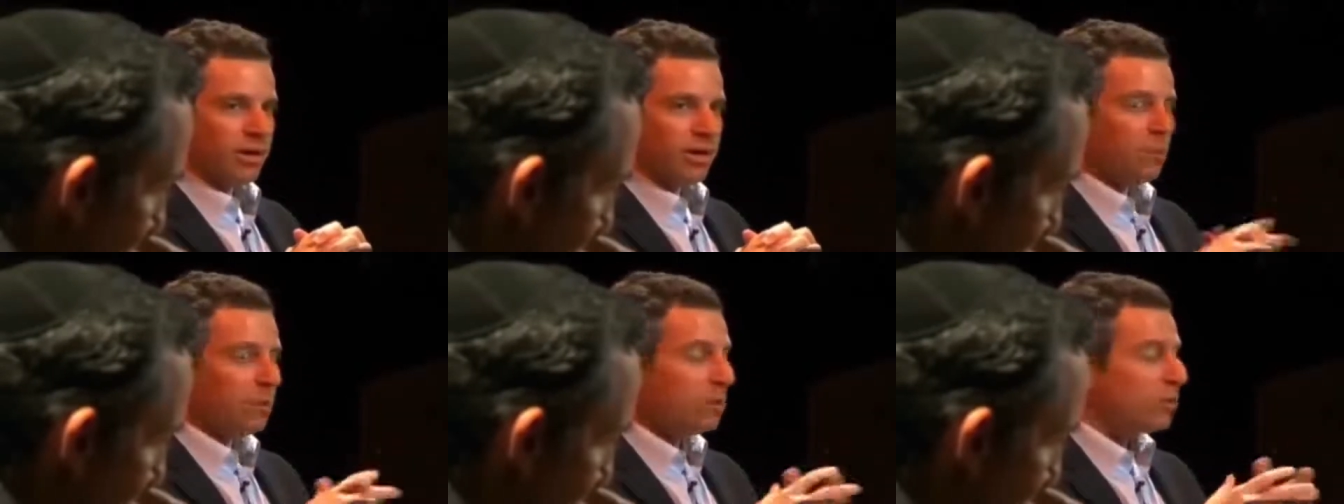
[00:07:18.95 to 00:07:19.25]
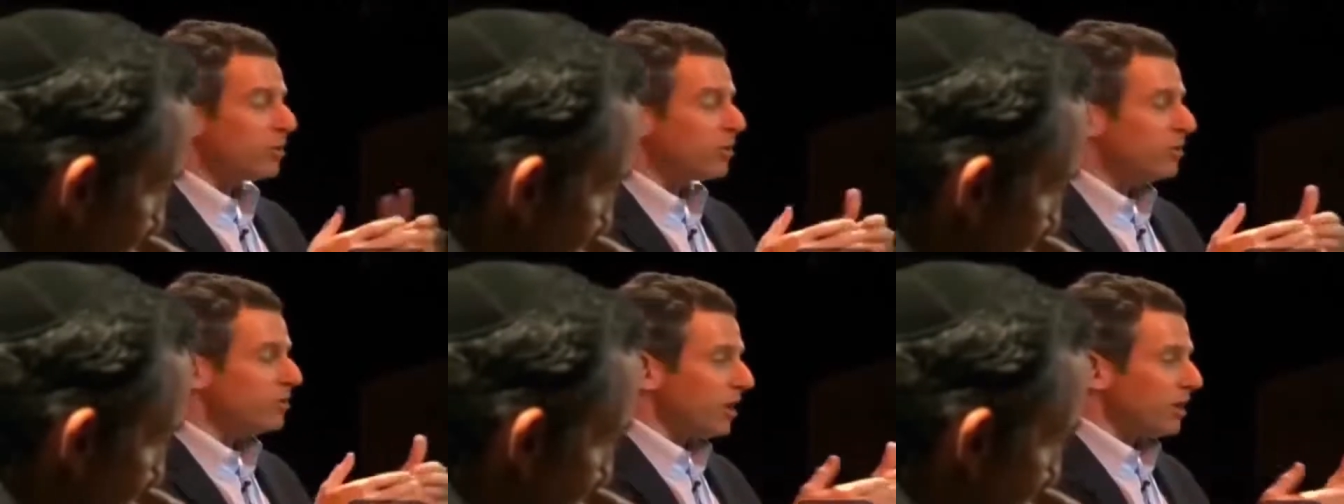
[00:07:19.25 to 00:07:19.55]
I mean, you
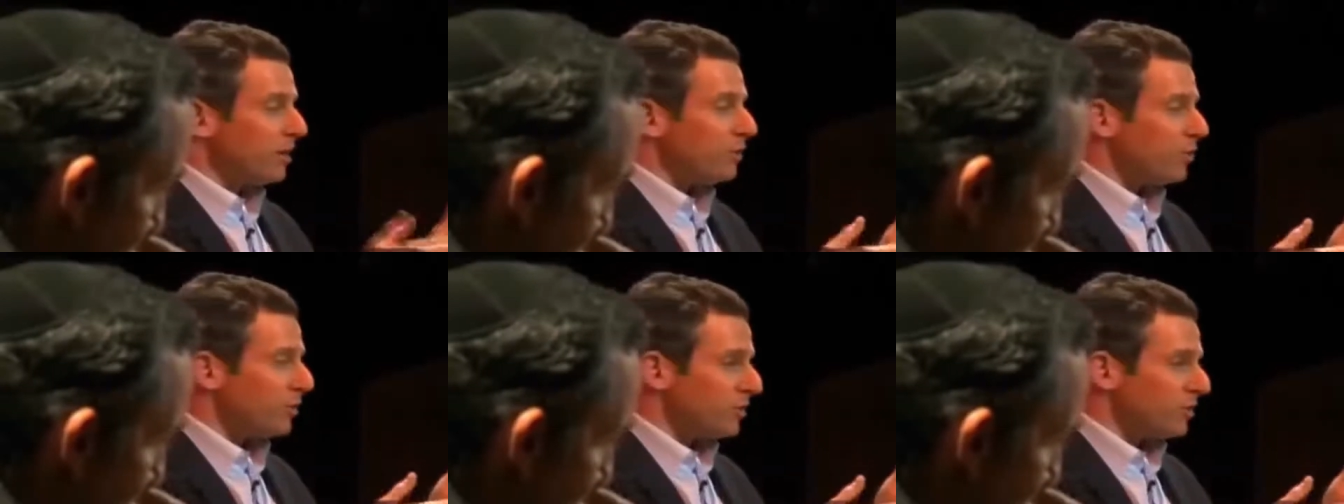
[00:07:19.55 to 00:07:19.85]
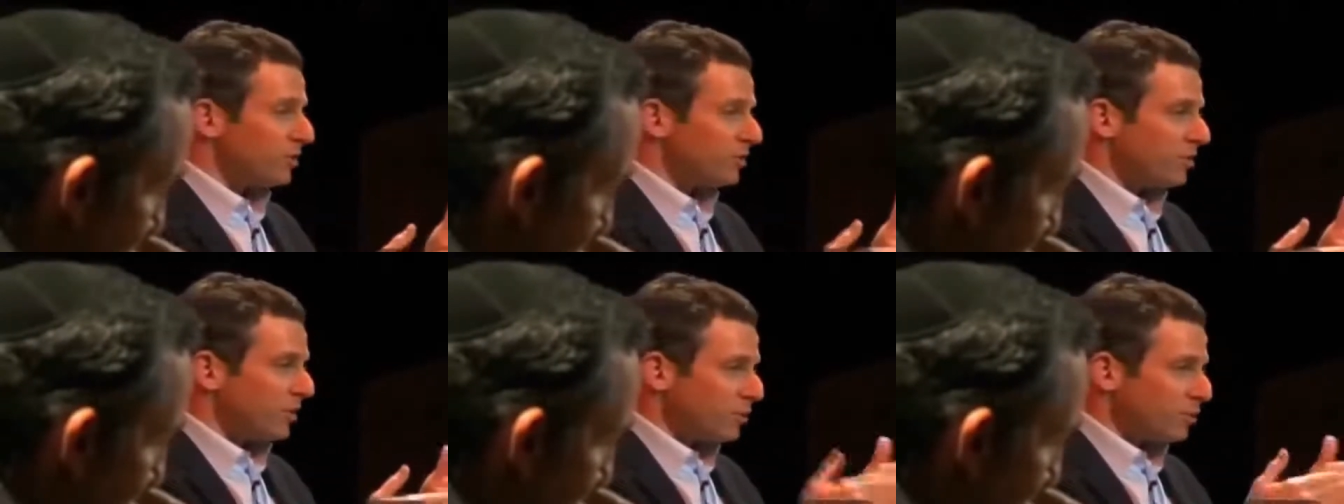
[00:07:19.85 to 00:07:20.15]
can say, for
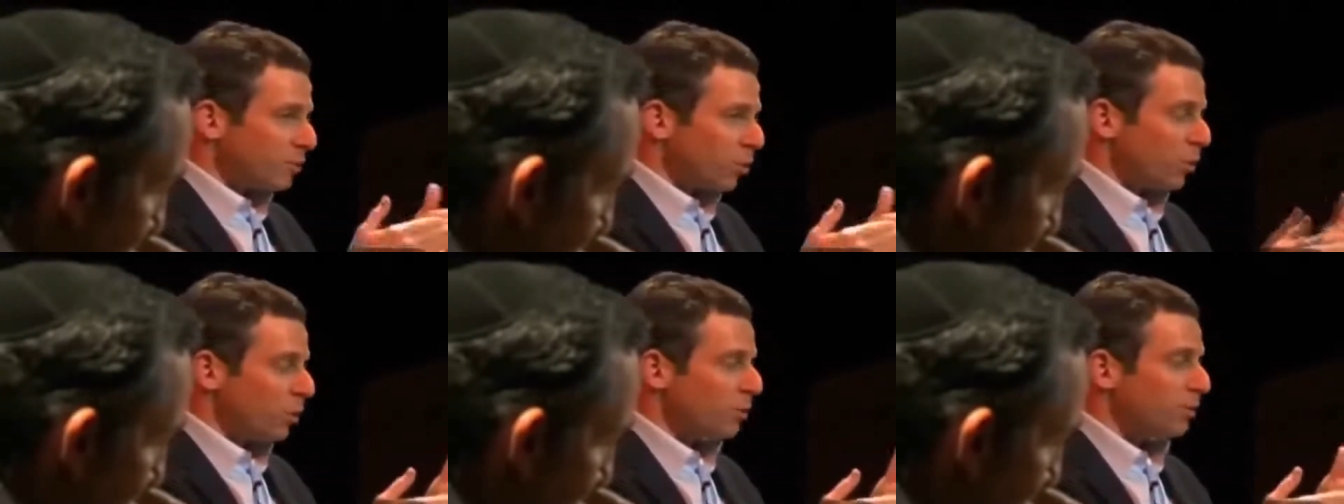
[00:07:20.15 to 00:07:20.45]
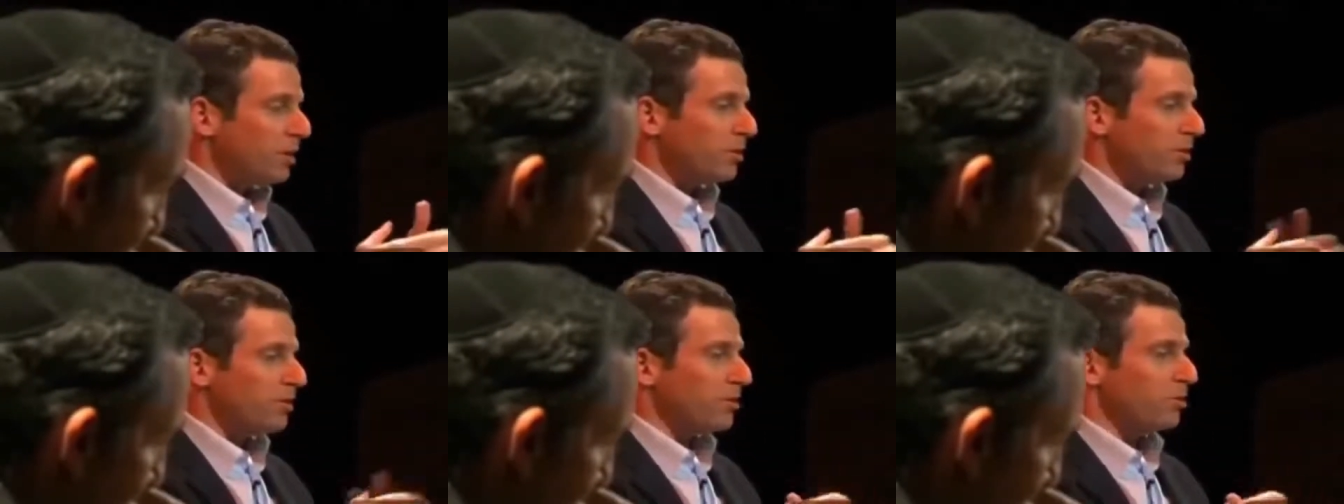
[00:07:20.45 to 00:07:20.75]
instance, that
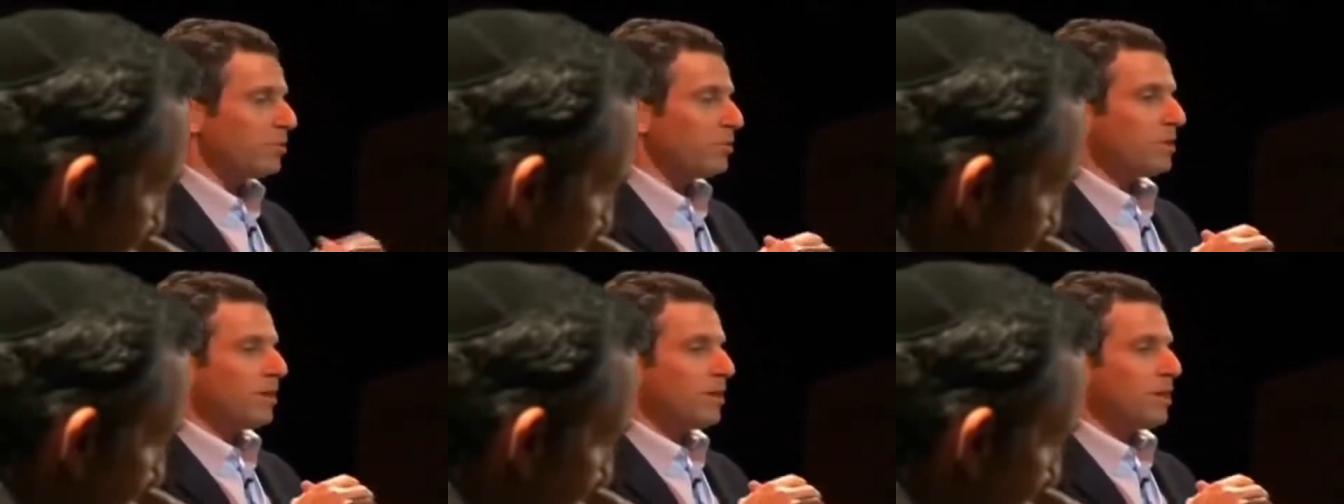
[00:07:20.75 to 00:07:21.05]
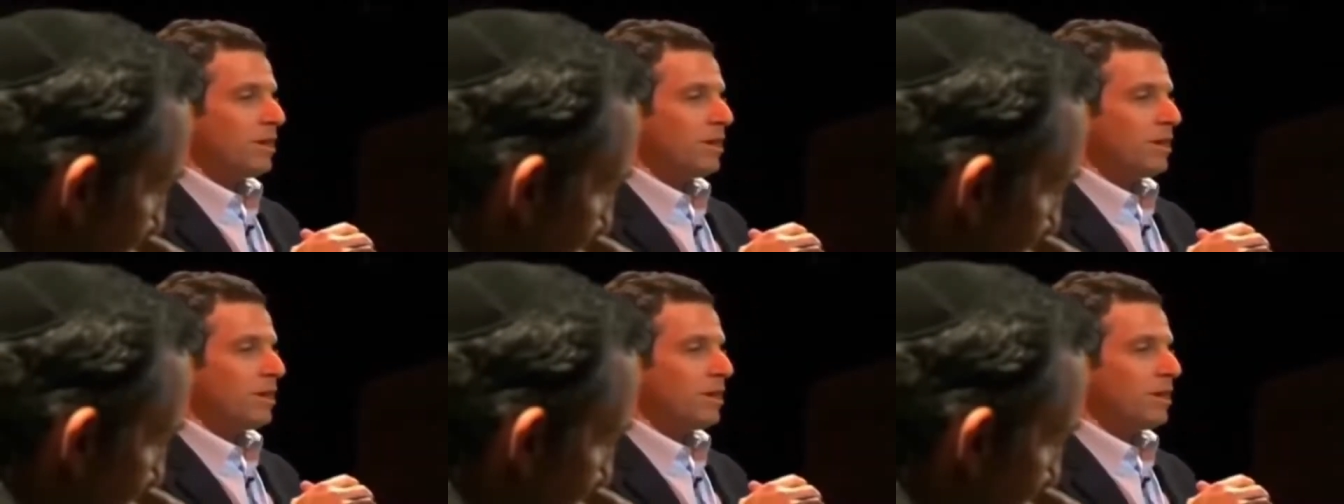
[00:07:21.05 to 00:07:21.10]
Mormonism